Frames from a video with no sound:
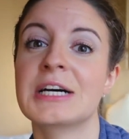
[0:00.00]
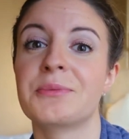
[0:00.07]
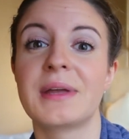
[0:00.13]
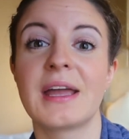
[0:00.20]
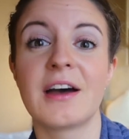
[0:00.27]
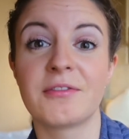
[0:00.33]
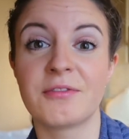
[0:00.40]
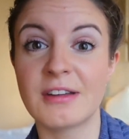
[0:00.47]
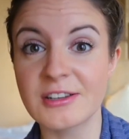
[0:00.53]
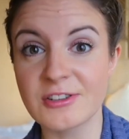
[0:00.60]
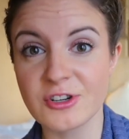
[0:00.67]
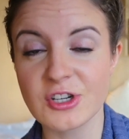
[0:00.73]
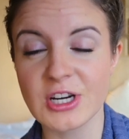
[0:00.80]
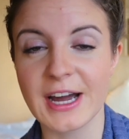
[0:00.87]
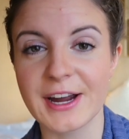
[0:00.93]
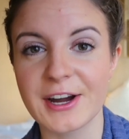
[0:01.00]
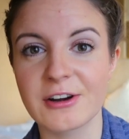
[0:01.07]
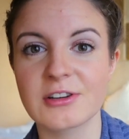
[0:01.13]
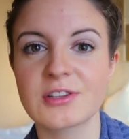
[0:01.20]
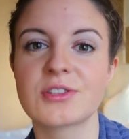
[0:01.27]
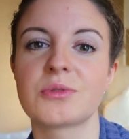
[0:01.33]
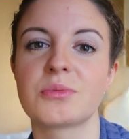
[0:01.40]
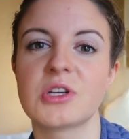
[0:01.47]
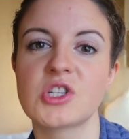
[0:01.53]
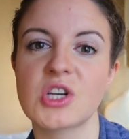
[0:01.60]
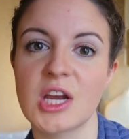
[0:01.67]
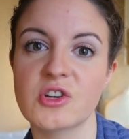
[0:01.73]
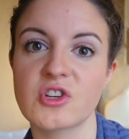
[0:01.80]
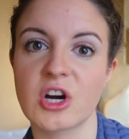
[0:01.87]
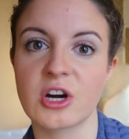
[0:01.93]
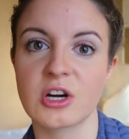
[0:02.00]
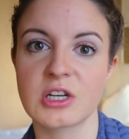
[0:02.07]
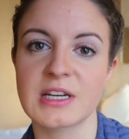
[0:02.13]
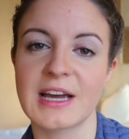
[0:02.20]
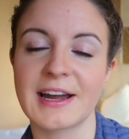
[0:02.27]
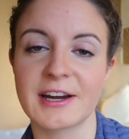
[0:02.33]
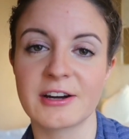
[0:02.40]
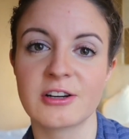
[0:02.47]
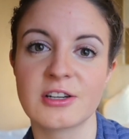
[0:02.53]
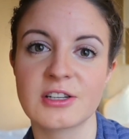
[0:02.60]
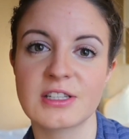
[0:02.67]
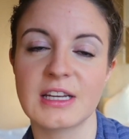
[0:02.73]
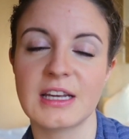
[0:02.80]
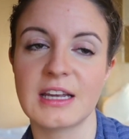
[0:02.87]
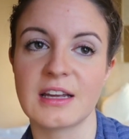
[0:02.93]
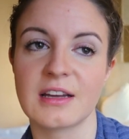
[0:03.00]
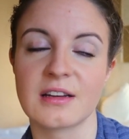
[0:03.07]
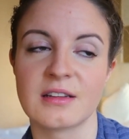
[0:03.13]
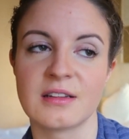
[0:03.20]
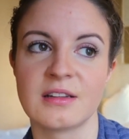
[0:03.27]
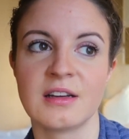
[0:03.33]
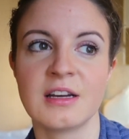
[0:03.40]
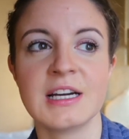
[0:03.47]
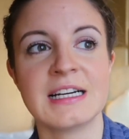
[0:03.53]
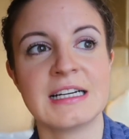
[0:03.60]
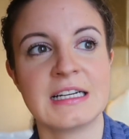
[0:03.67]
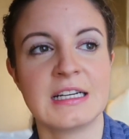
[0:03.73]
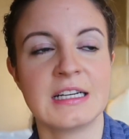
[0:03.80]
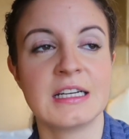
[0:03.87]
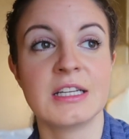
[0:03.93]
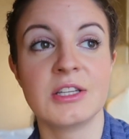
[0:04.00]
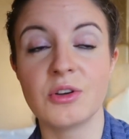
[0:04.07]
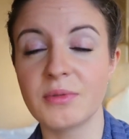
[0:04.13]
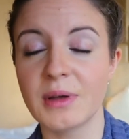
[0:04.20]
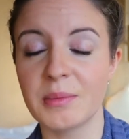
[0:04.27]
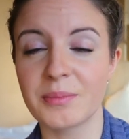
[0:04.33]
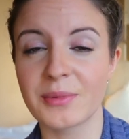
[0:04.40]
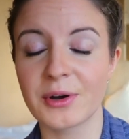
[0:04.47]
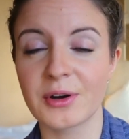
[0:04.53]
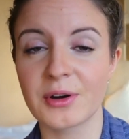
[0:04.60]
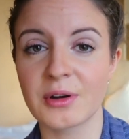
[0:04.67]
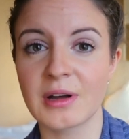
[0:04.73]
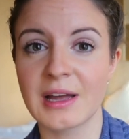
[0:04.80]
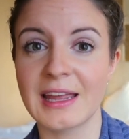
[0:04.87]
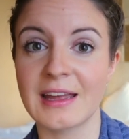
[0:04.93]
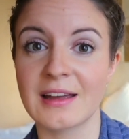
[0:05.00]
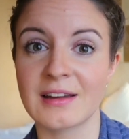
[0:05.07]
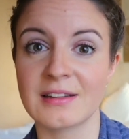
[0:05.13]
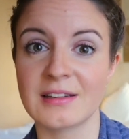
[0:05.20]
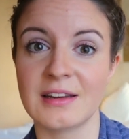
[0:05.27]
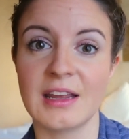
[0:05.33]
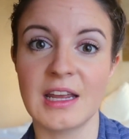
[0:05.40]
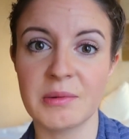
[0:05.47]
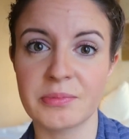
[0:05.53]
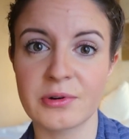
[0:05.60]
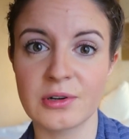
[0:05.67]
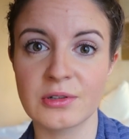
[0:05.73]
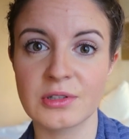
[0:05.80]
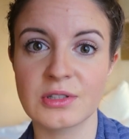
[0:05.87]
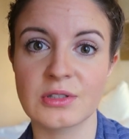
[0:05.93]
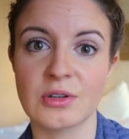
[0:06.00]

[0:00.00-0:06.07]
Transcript: We have winter tires, so we change our tires in November and in April.